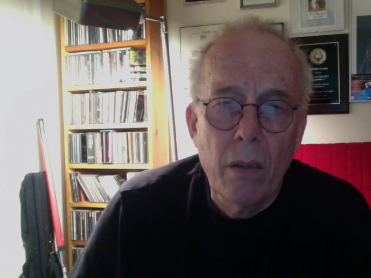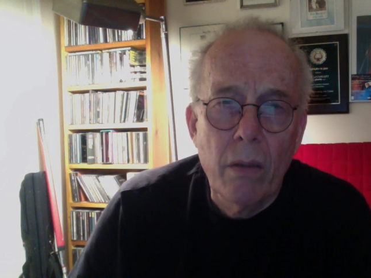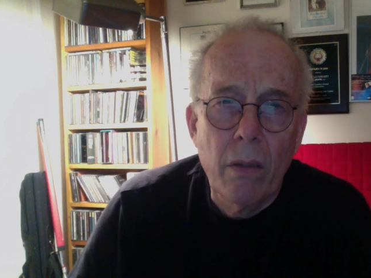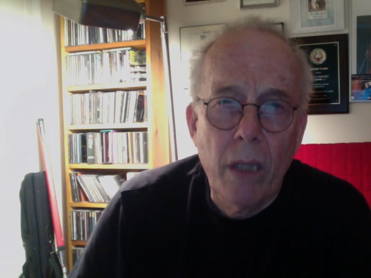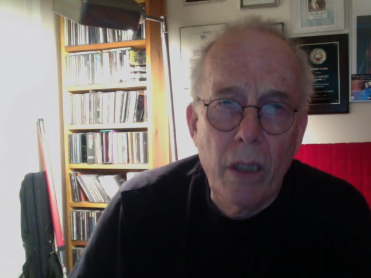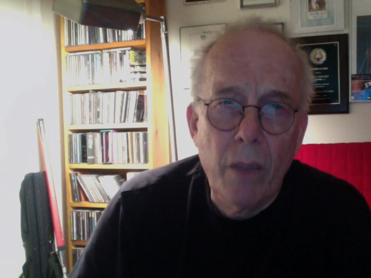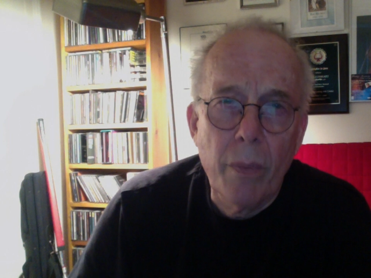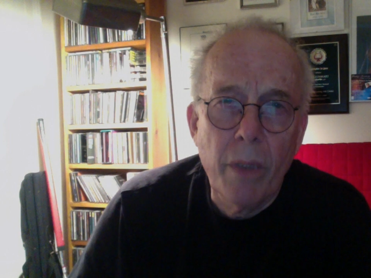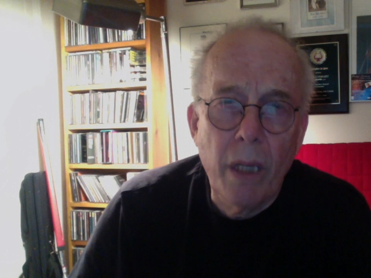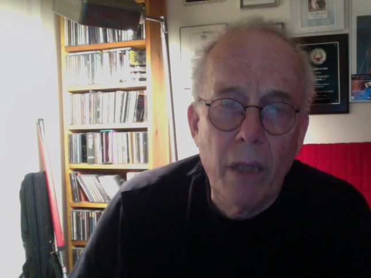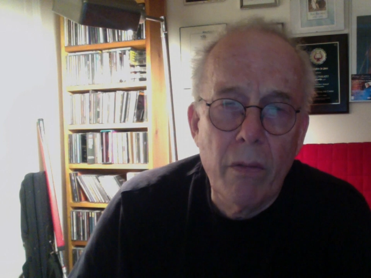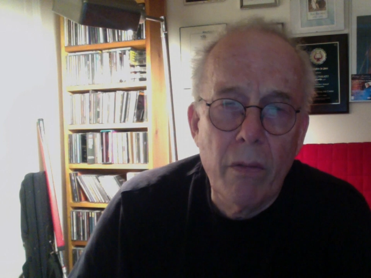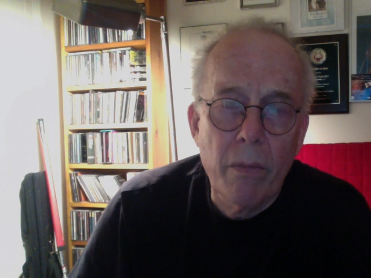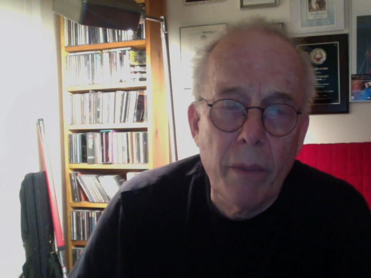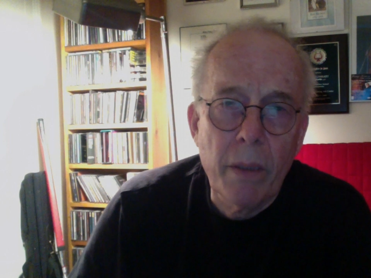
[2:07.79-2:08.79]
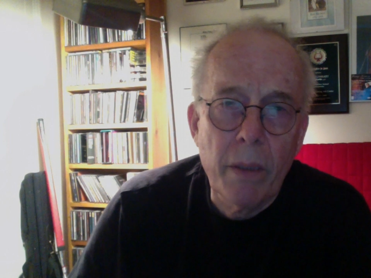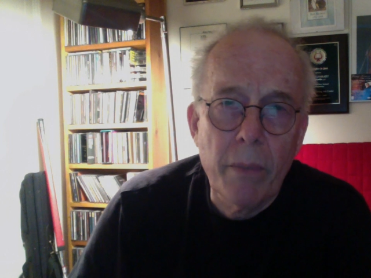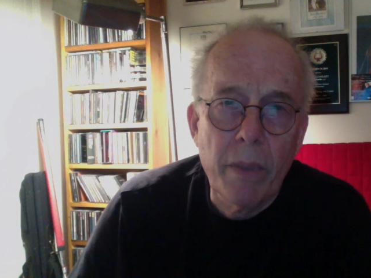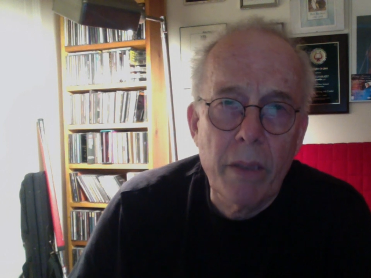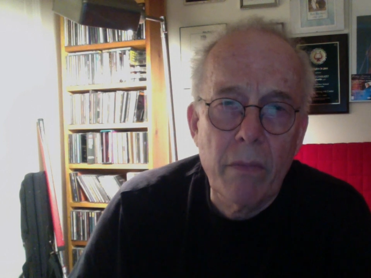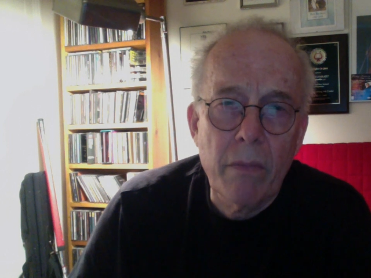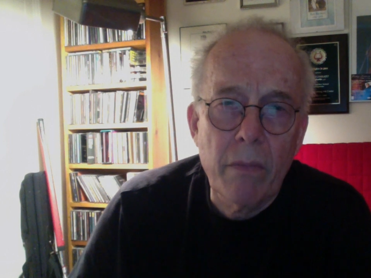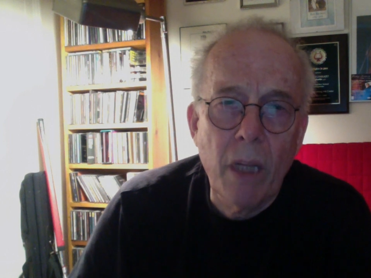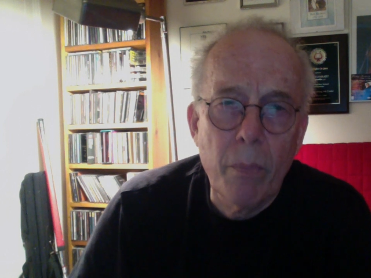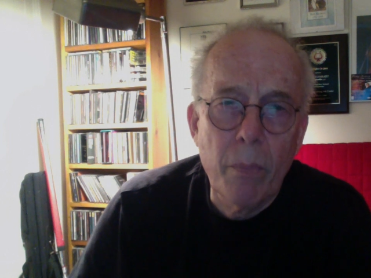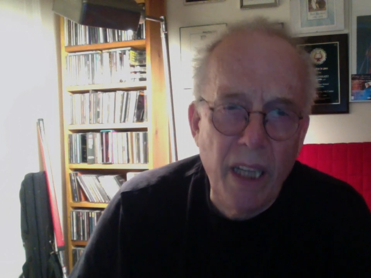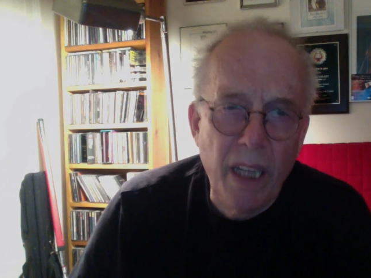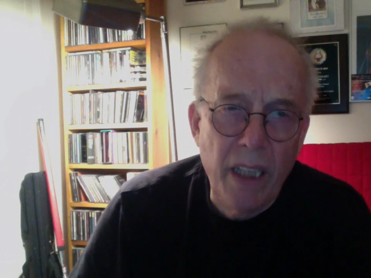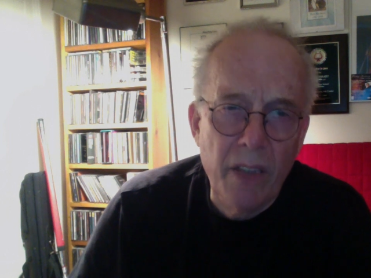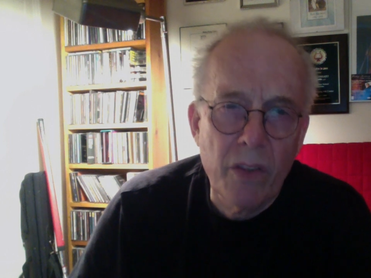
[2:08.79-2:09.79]
Thank you, Banana Republic, but I'll
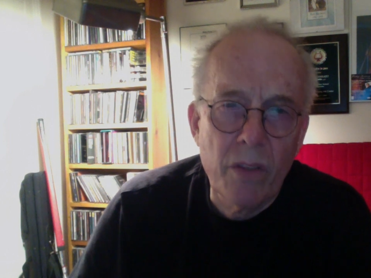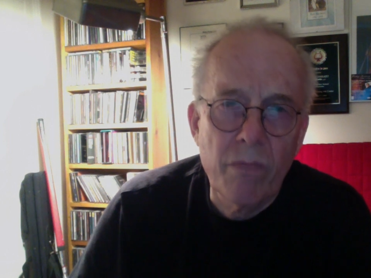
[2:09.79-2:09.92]
pass.